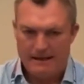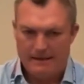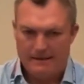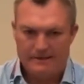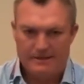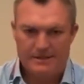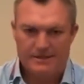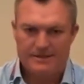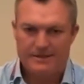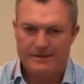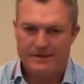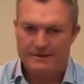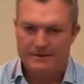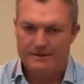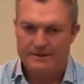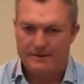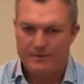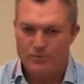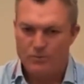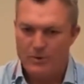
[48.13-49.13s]
Just the,
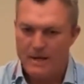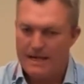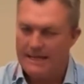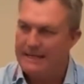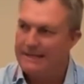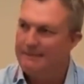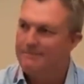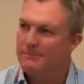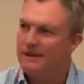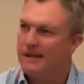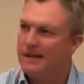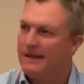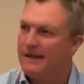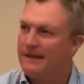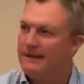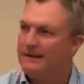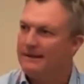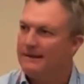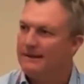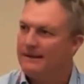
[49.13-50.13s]
the way he
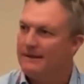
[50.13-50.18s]
played,